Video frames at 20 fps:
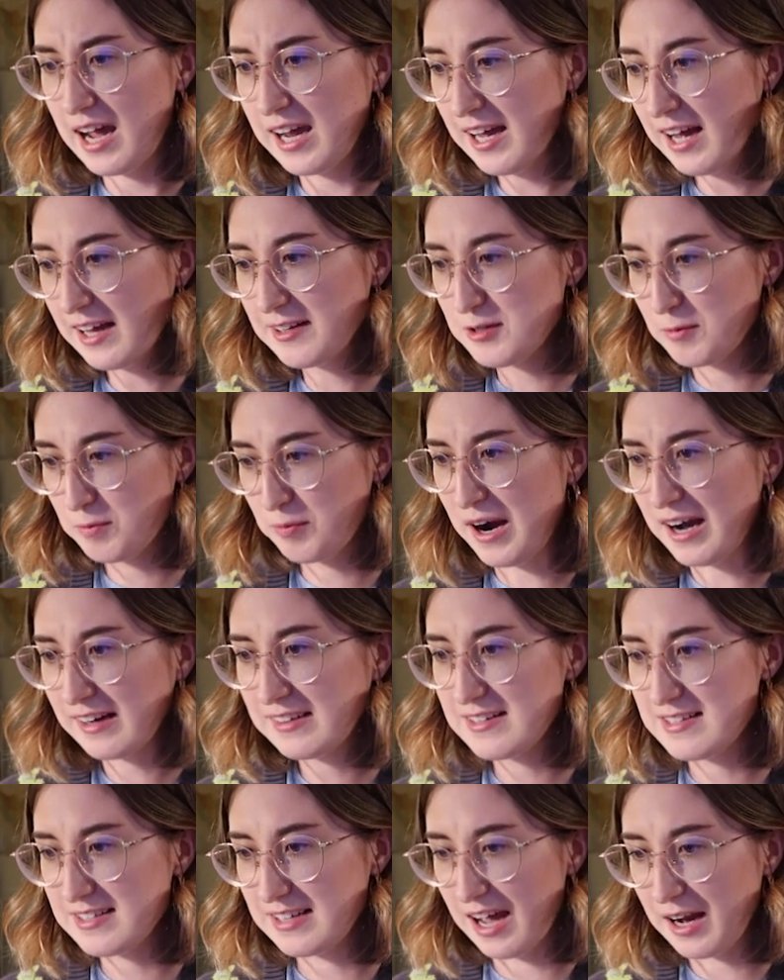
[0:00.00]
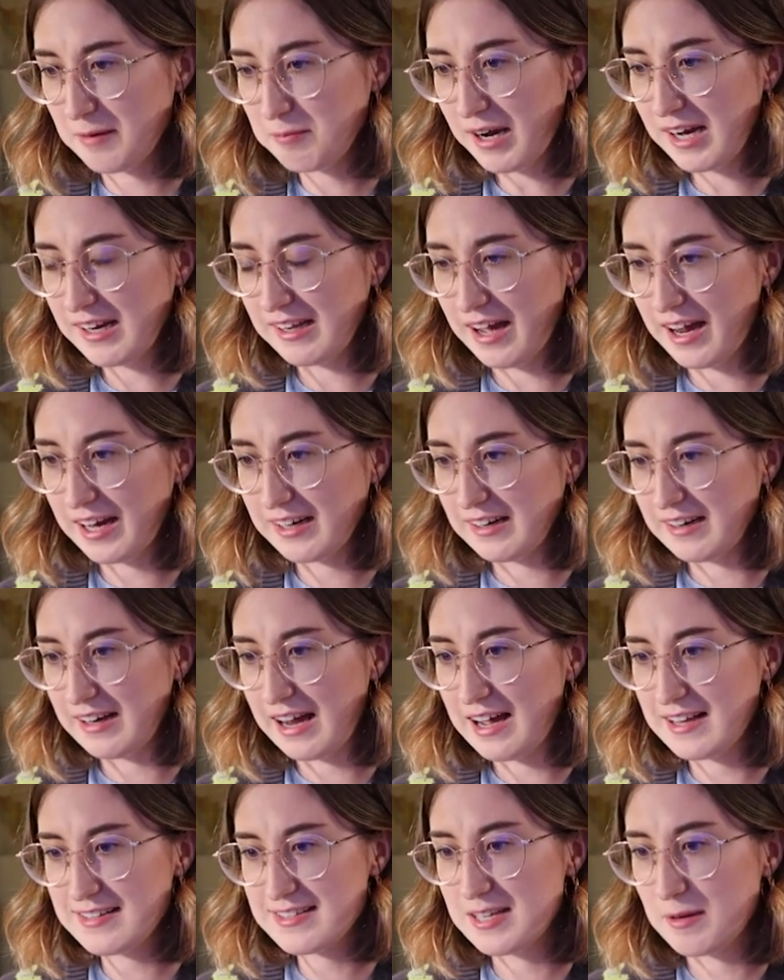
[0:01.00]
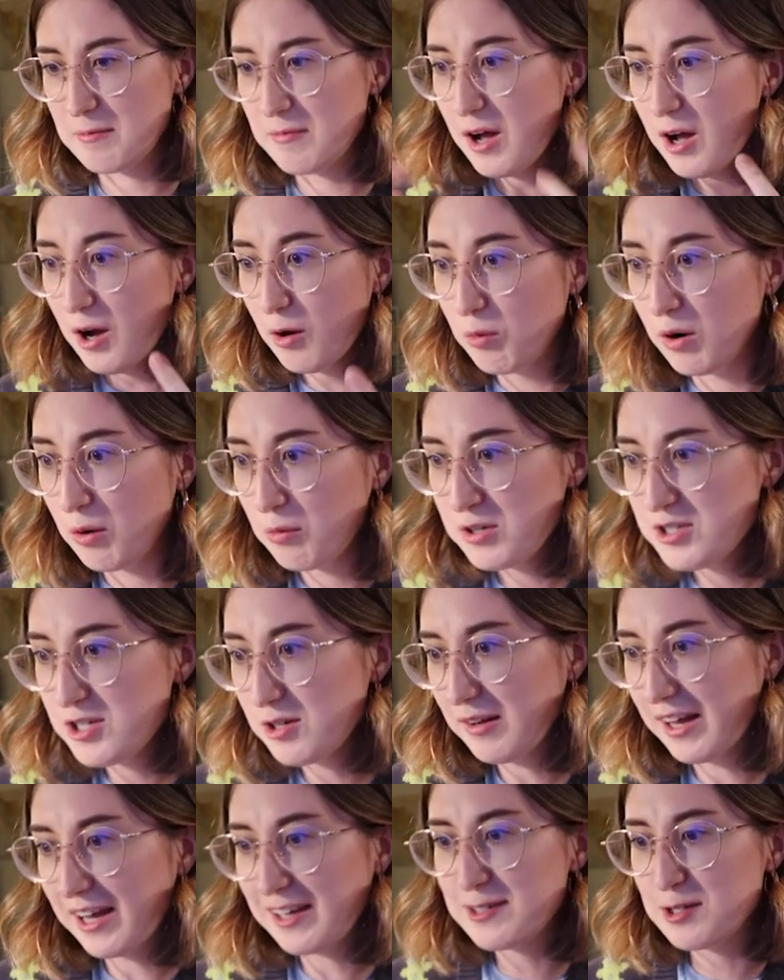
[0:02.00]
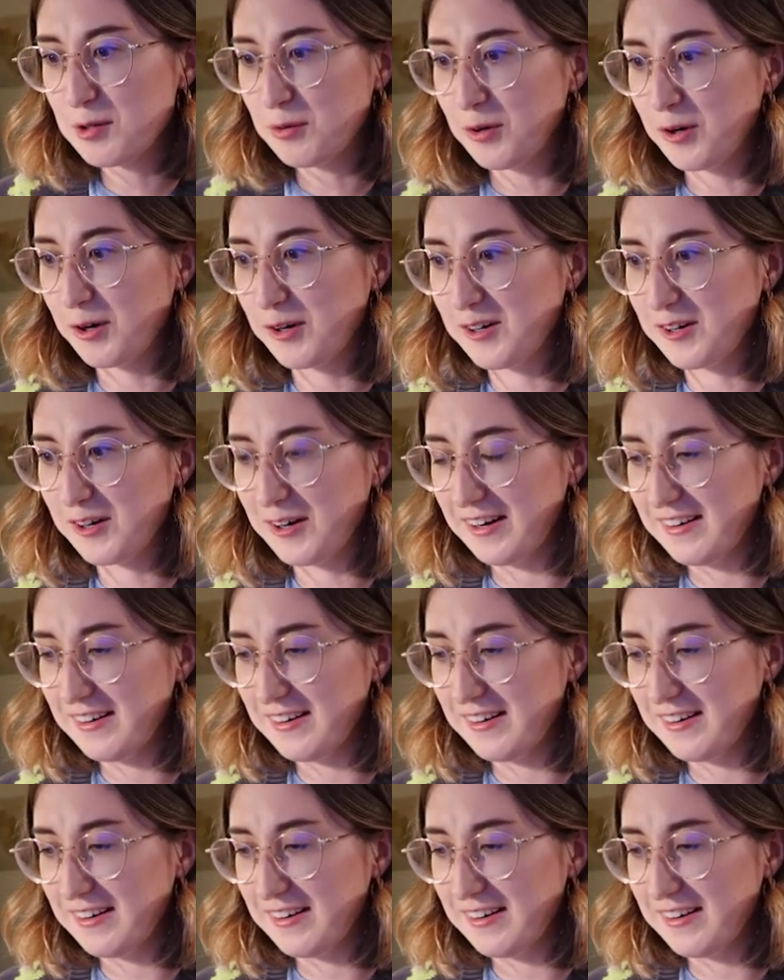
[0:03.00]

I had to practice line by line and ask them, what would you like to order?